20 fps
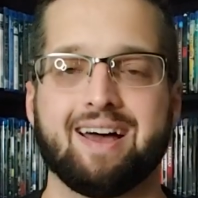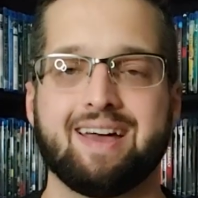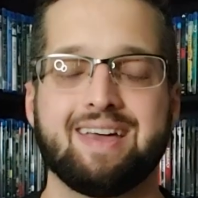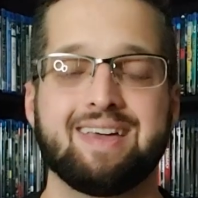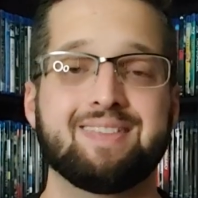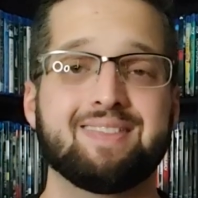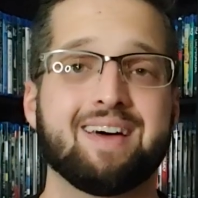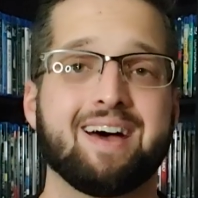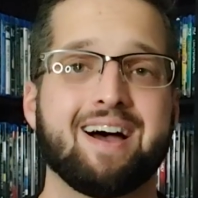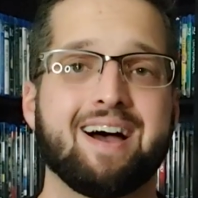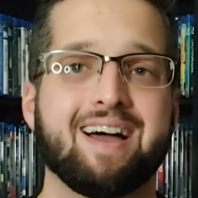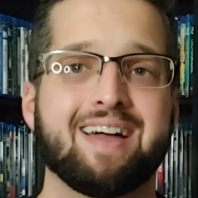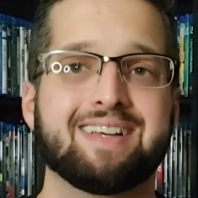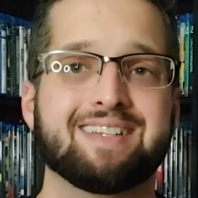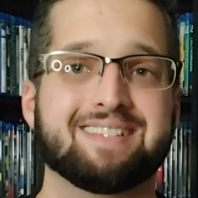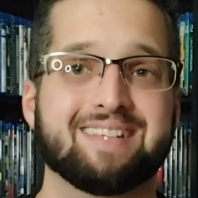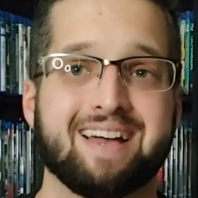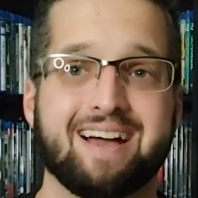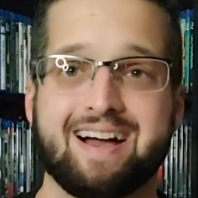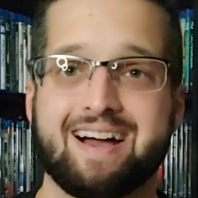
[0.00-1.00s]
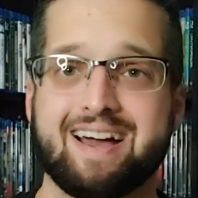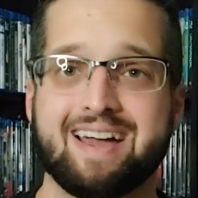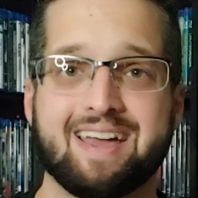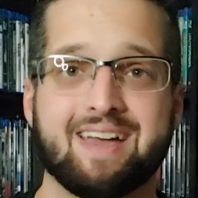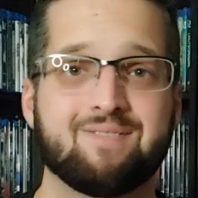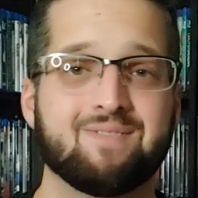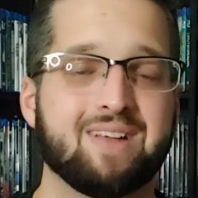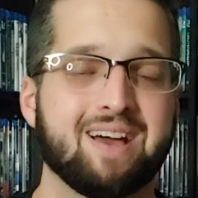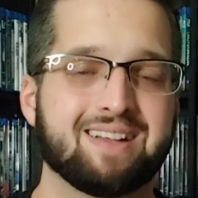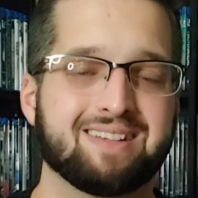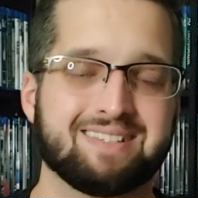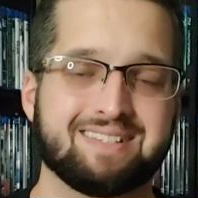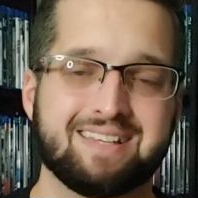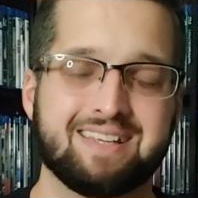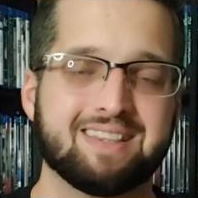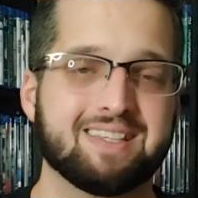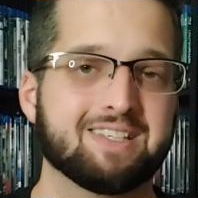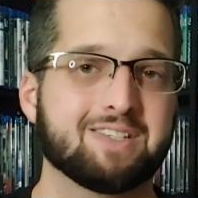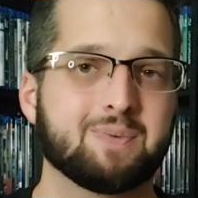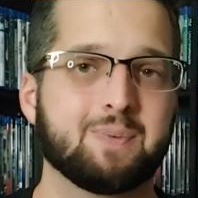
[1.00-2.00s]
In the Heights, I have not
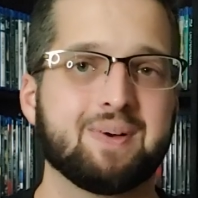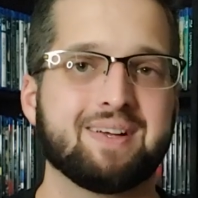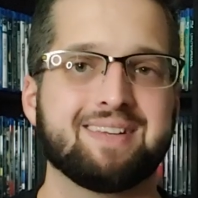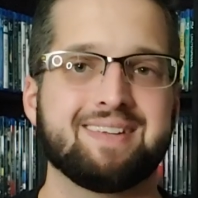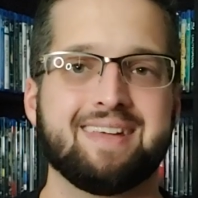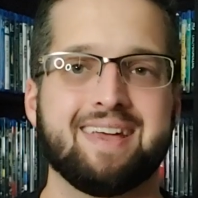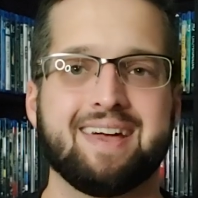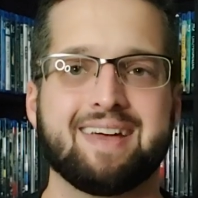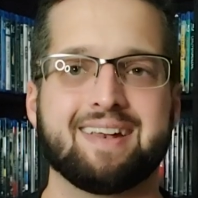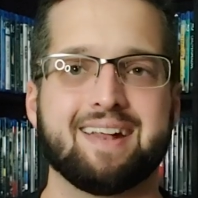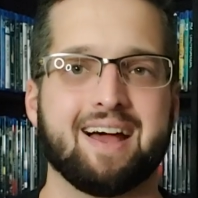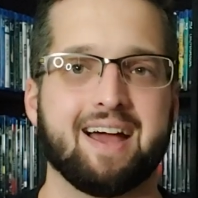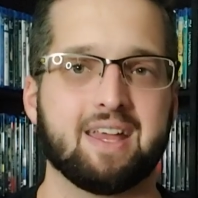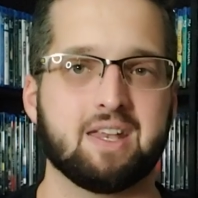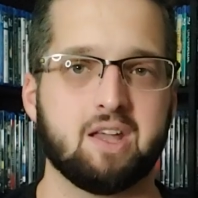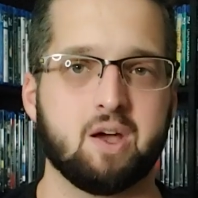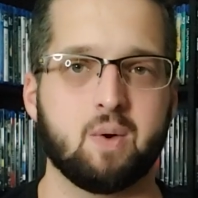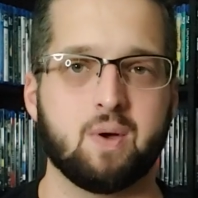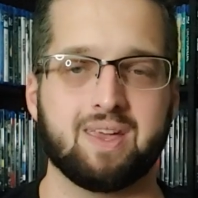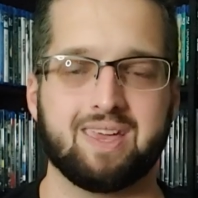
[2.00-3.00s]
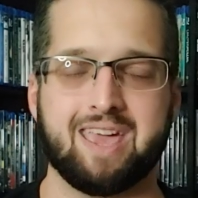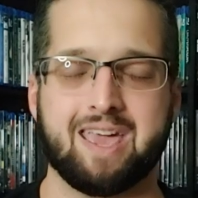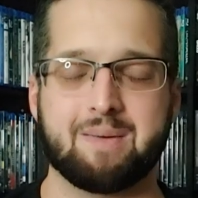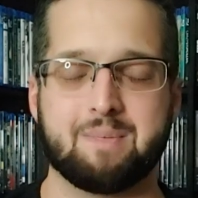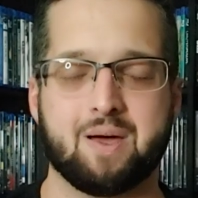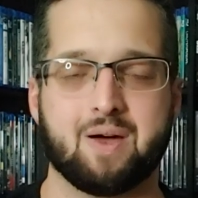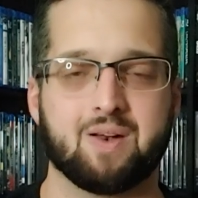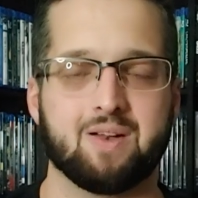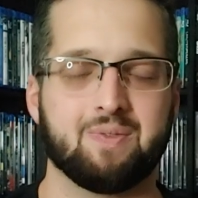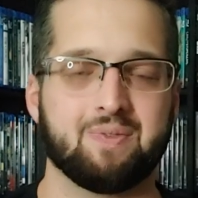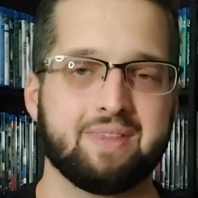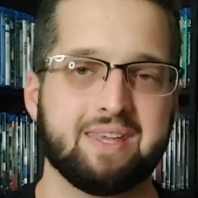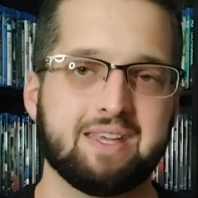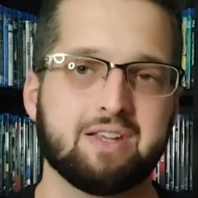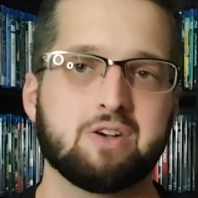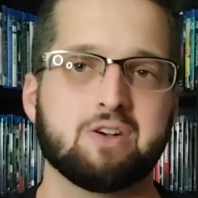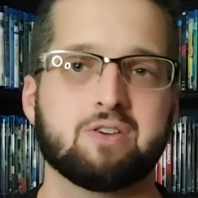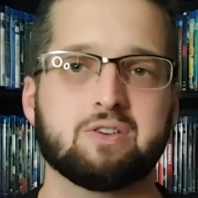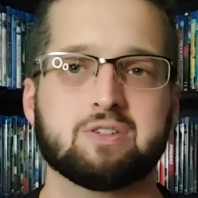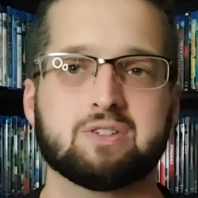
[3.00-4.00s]
seen this one yet. I know it came out in
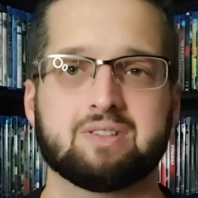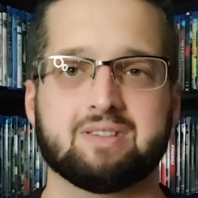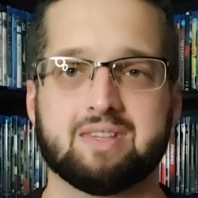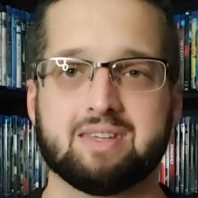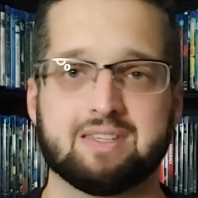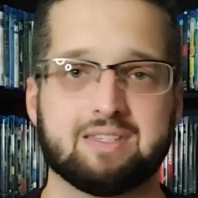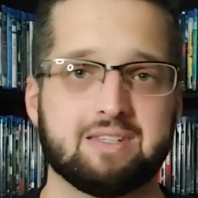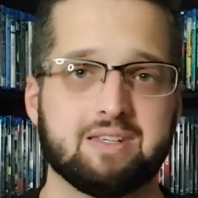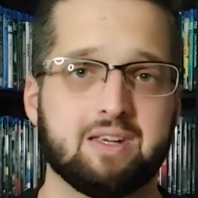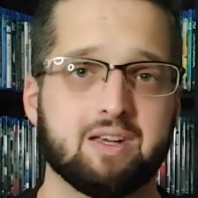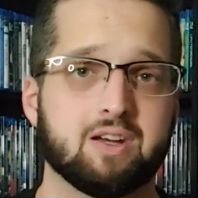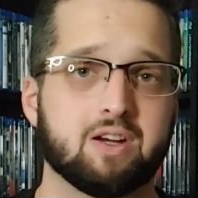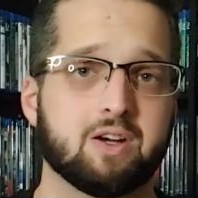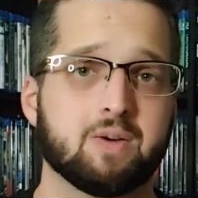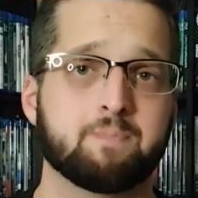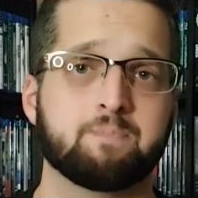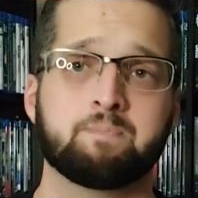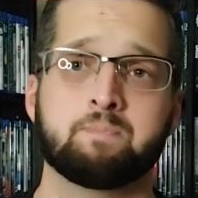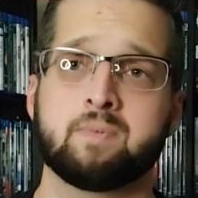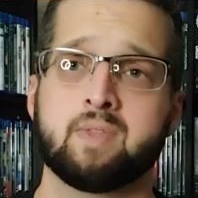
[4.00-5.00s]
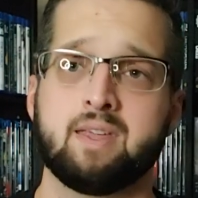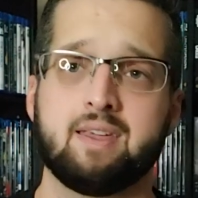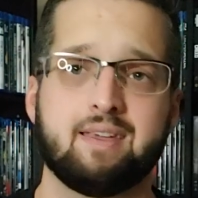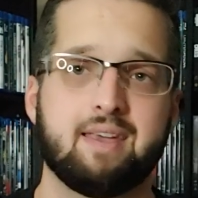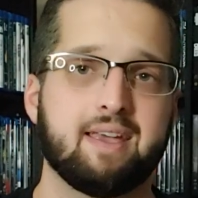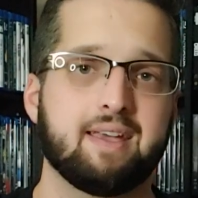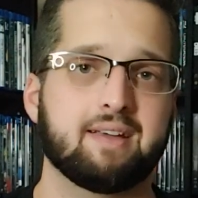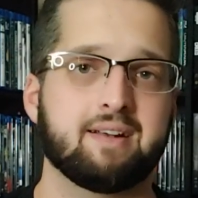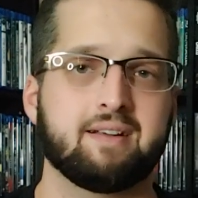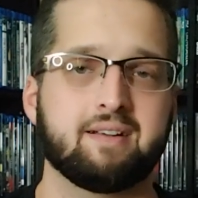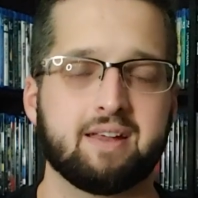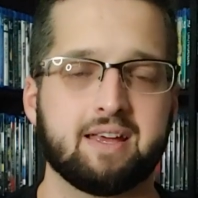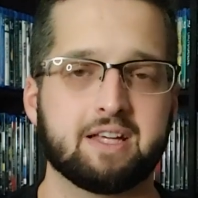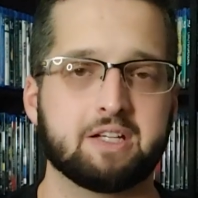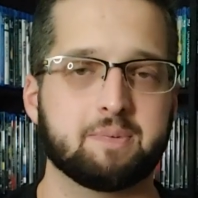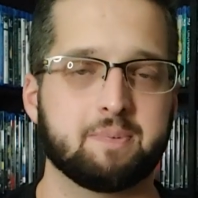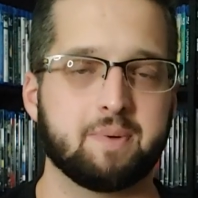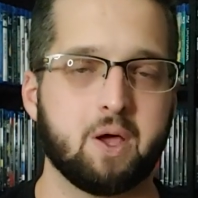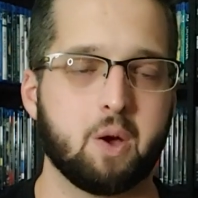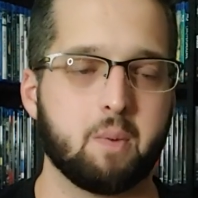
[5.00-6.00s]
theaters this year and on
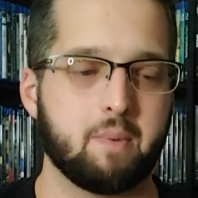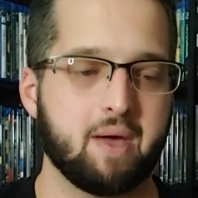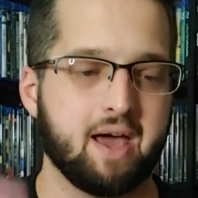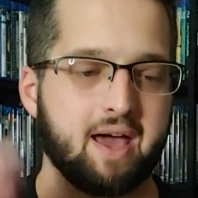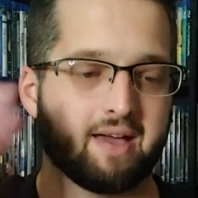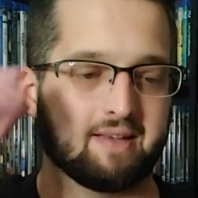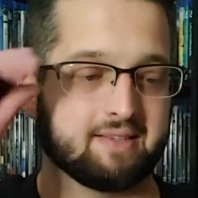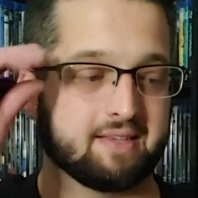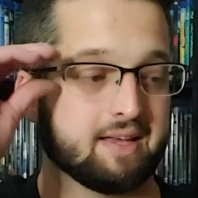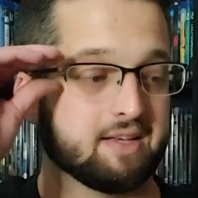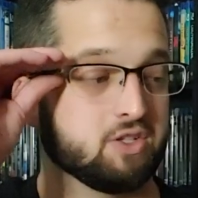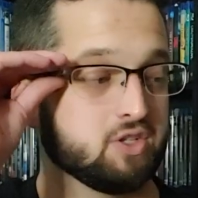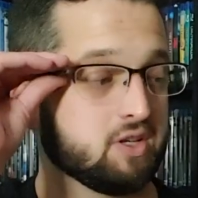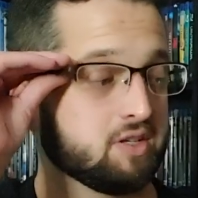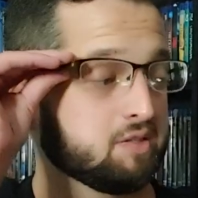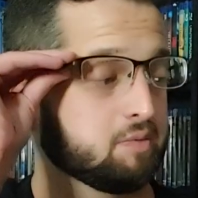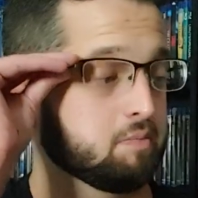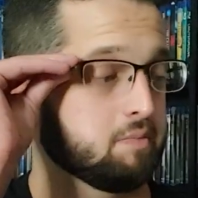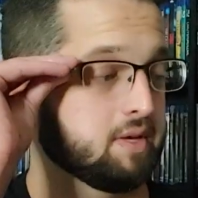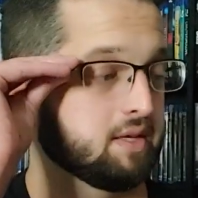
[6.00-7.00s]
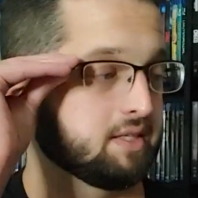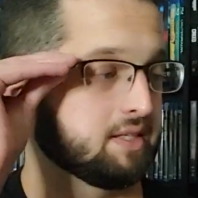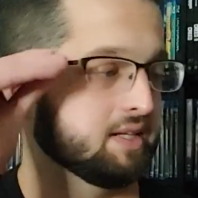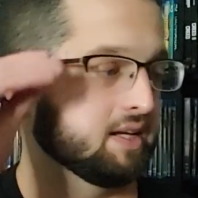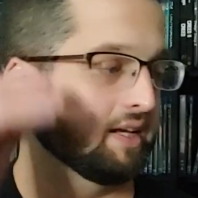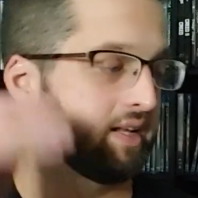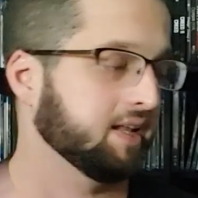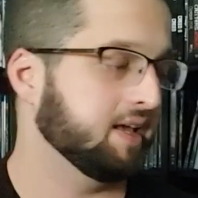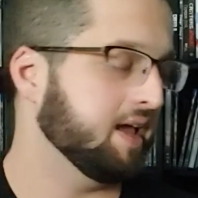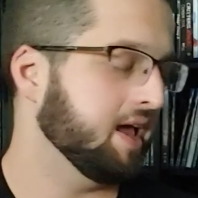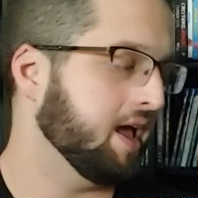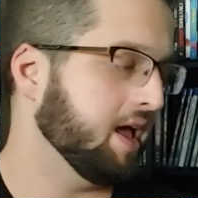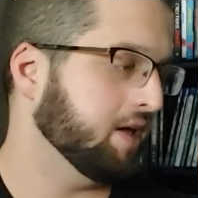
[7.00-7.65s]
HBO Max. I just missed it.